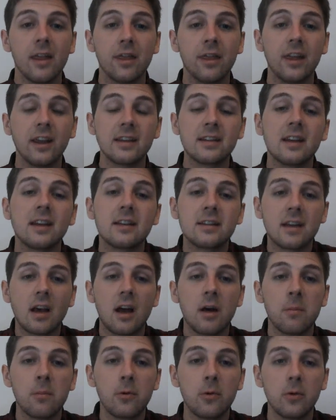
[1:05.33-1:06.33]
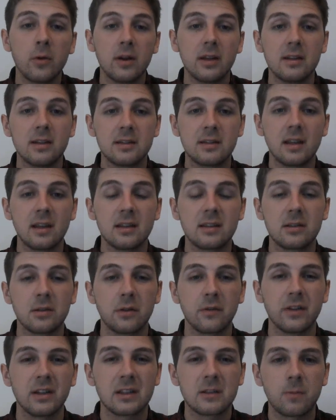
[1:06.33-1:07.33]
This example is
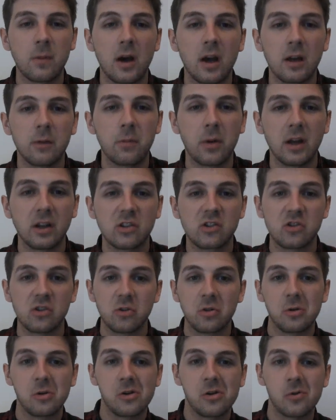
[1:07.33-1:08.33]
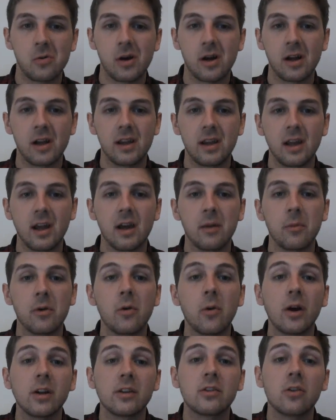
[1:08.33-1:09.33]
sort of inspired by a student who
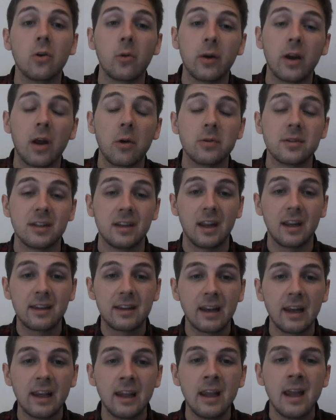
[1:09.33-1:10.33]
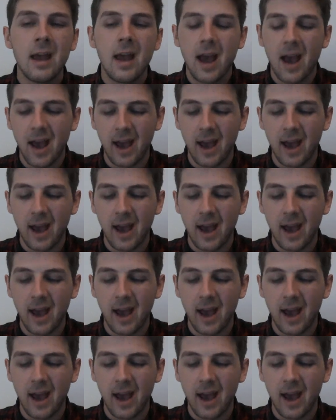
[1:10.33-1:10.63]
I taught when I was in Italy,